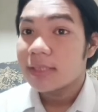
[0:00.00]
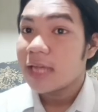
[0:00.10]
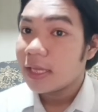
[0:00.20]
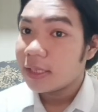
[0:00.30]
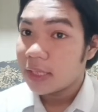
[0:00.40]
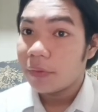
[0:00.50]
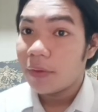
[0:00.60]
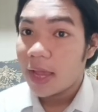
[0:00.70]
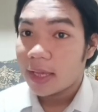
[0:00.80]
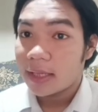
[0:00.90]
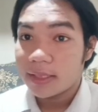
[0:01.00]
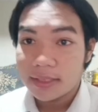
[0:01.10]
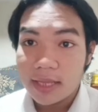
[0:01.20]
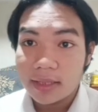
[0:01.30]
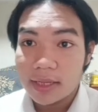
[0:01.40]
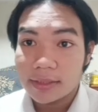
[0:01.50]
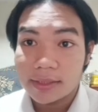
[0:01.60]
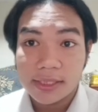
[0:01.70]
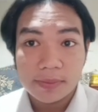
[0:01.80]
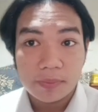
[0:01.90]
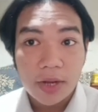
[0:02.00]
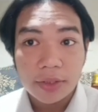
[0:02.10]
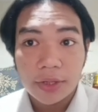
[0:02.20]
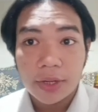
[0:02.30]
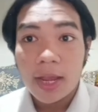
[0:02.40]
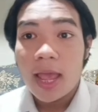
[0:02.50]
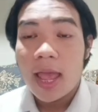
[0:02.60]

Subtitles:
The indirect in this sentence is brother